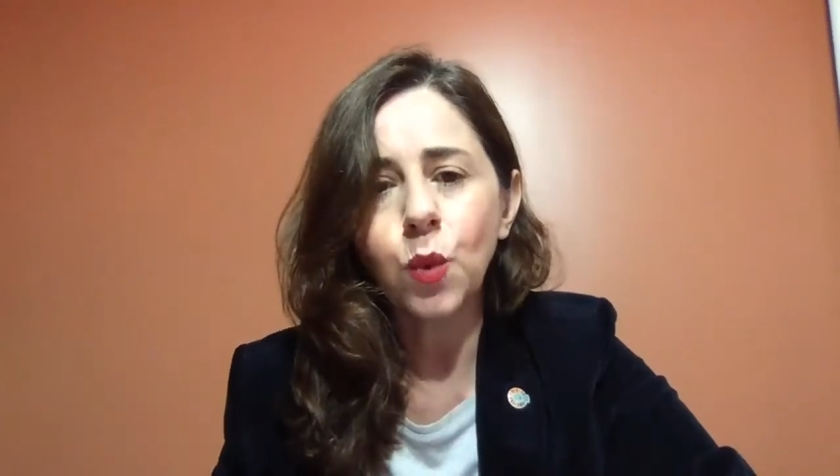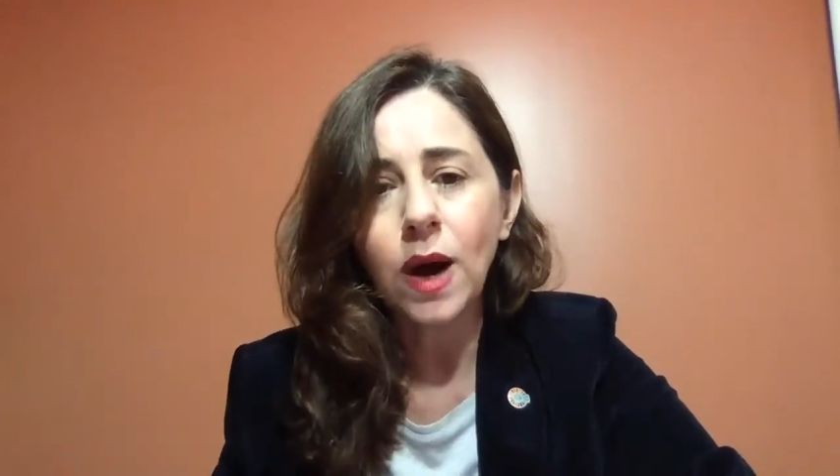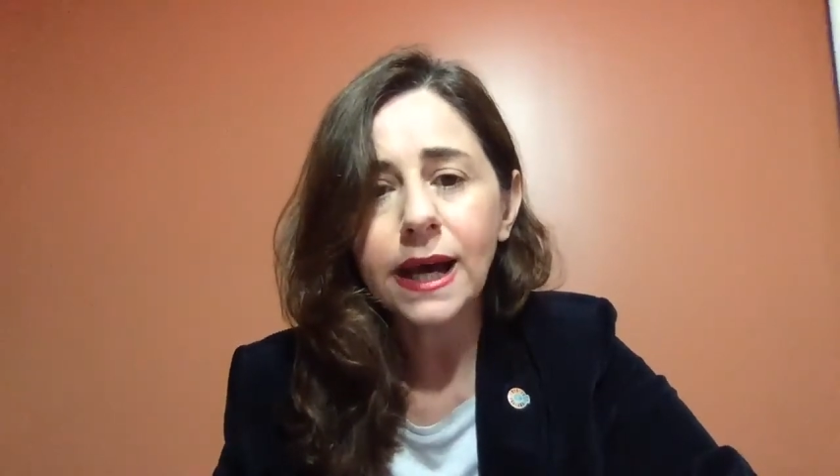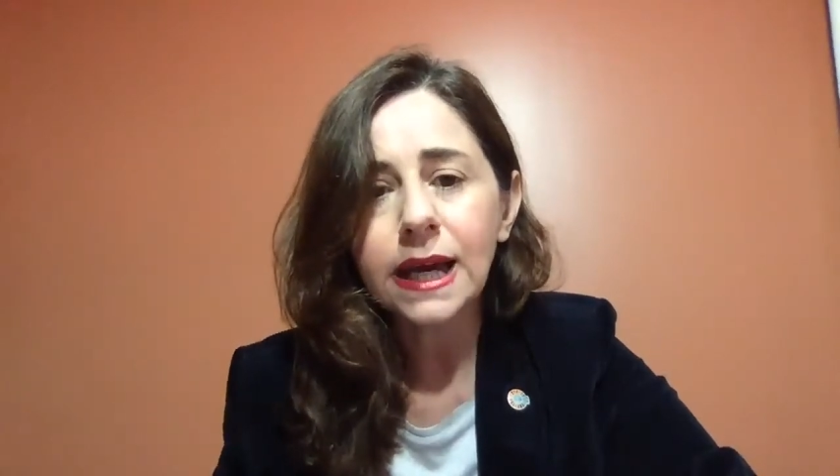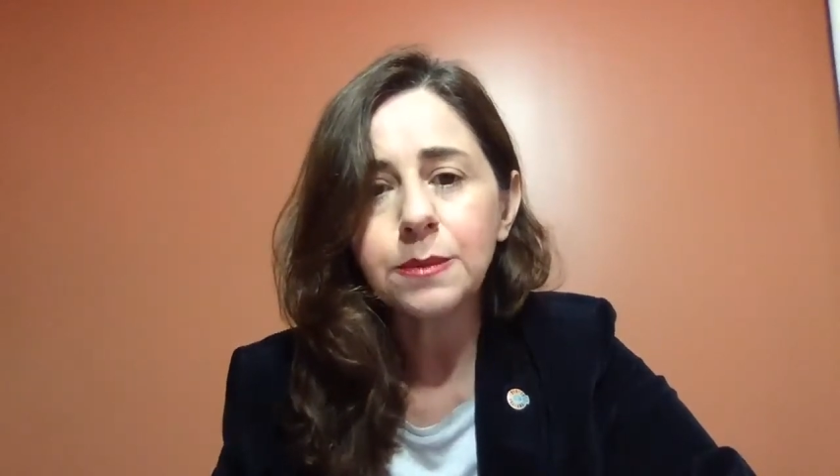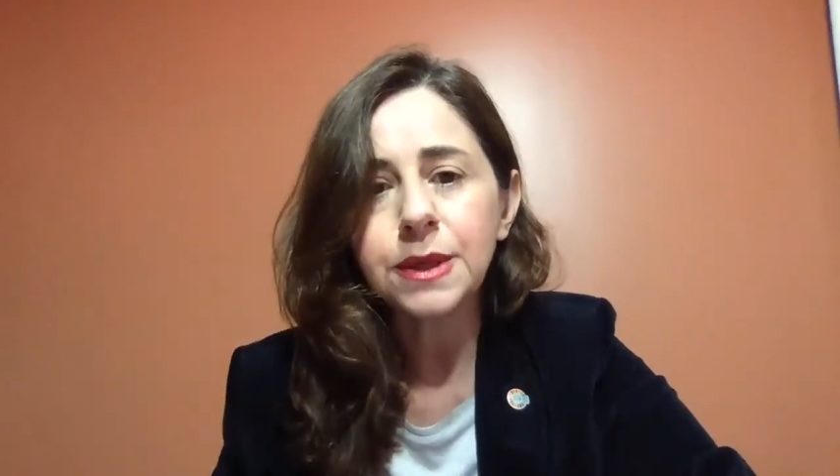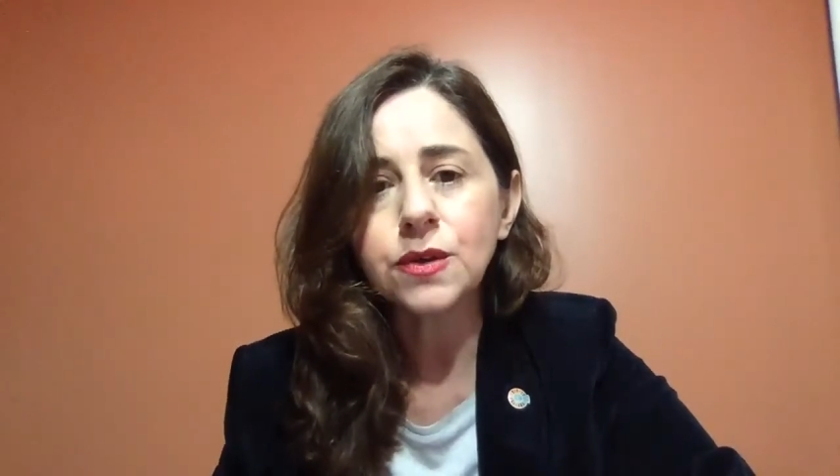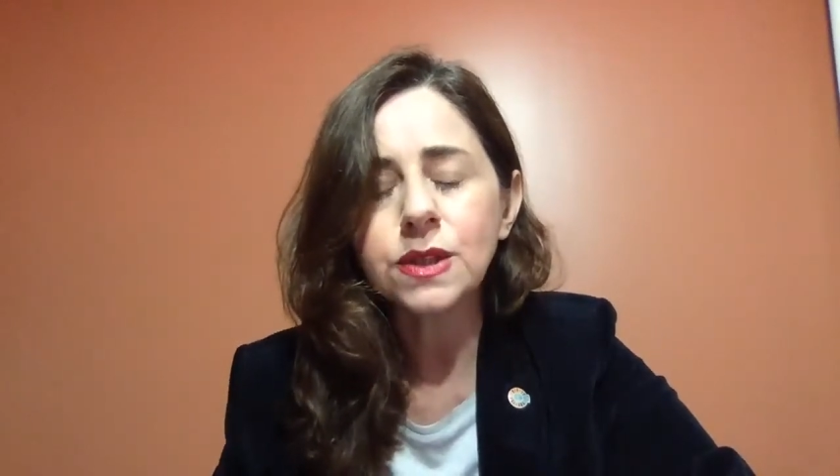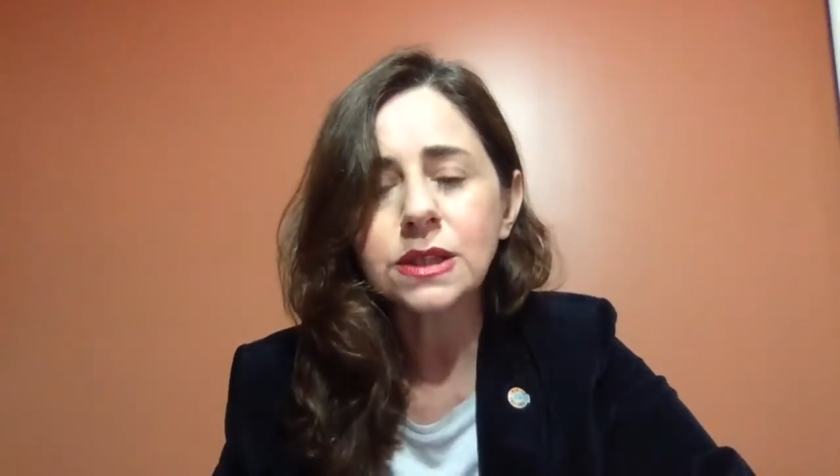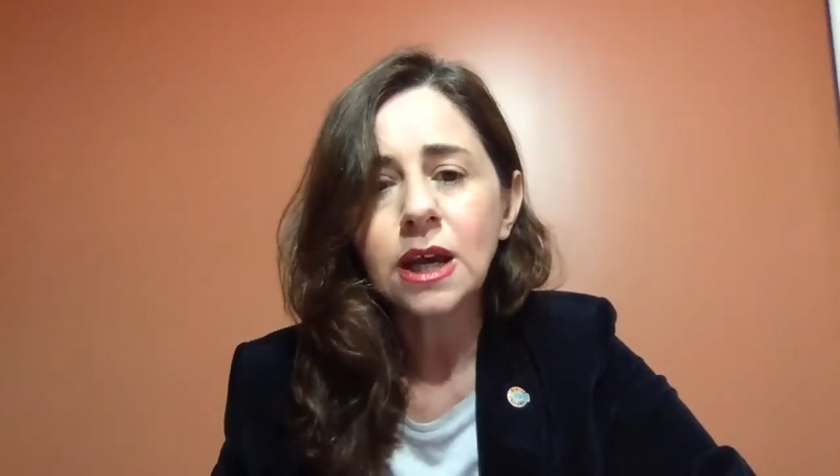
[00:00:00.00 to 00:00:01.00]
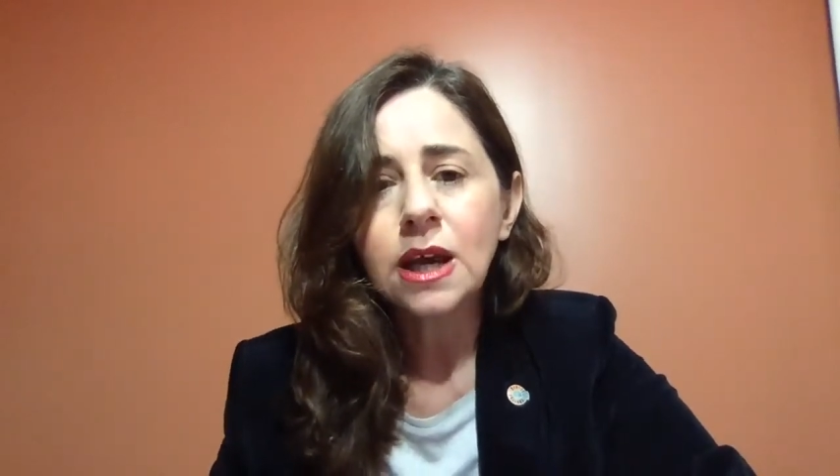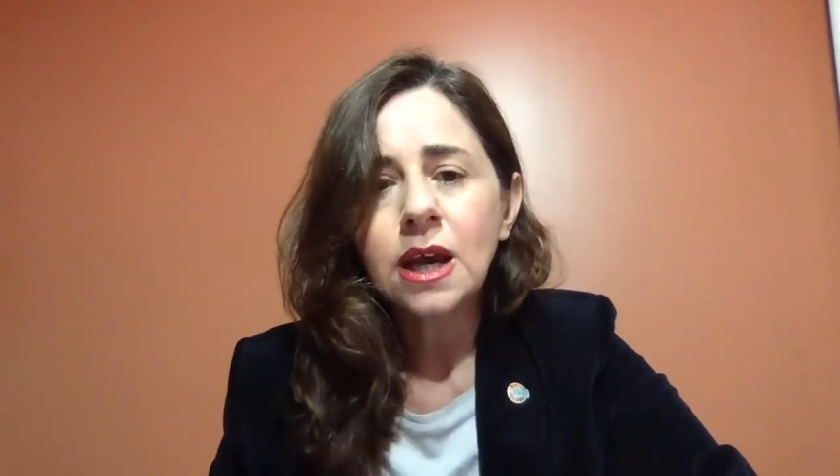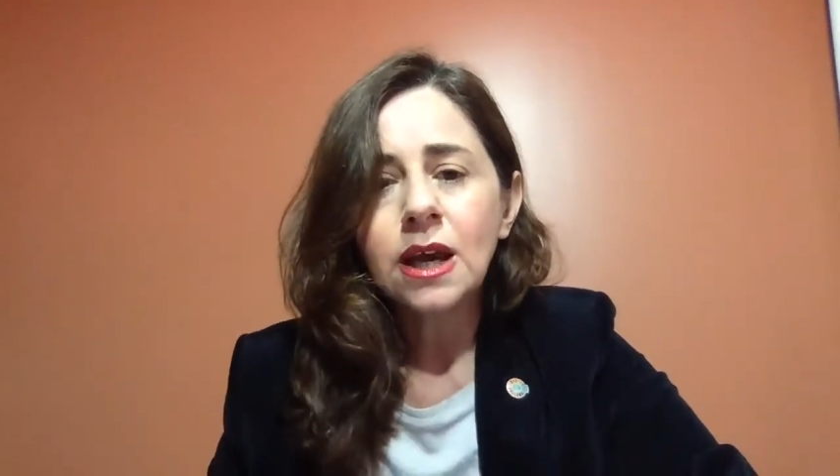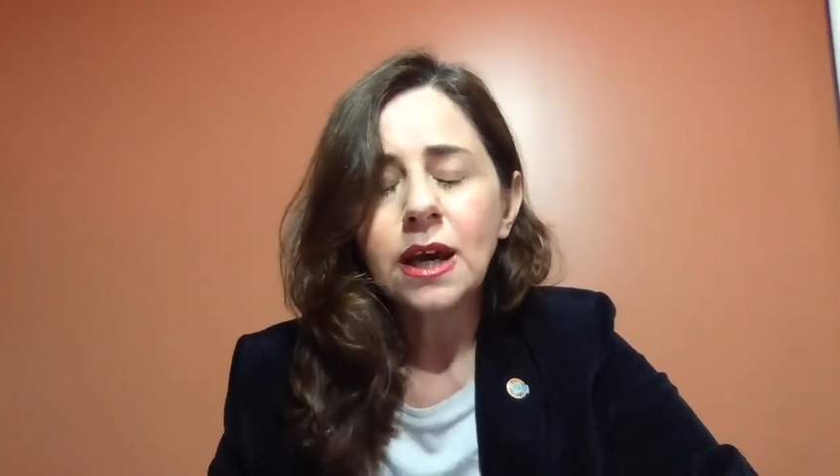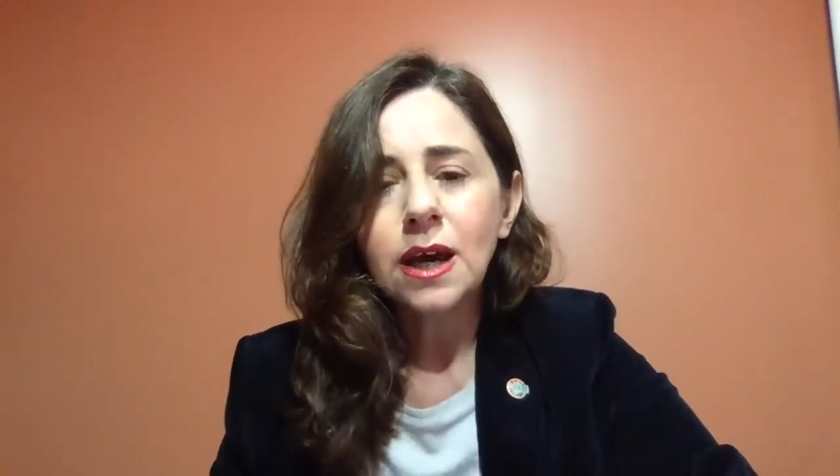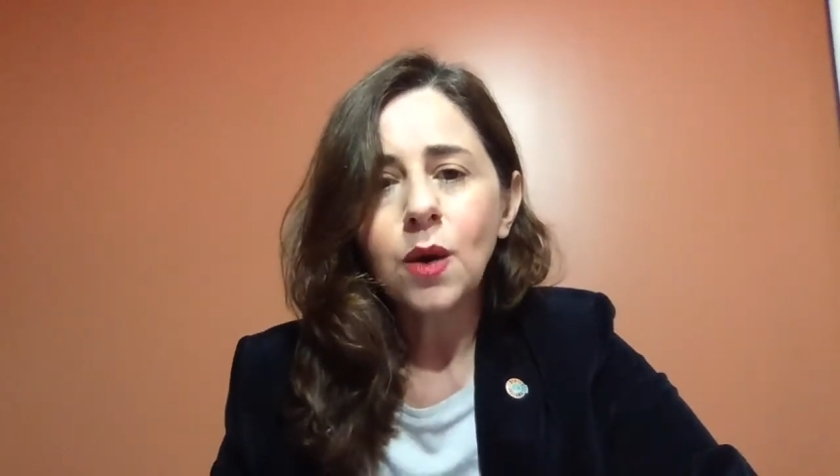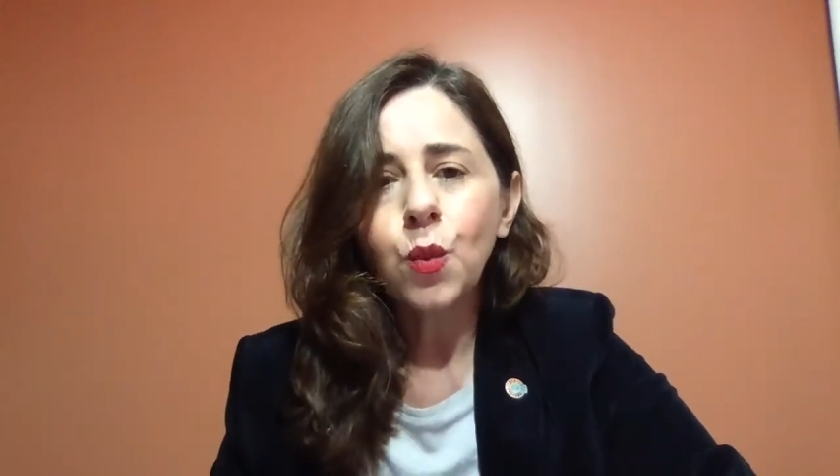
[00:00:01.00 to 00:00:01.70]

Why? Because uh,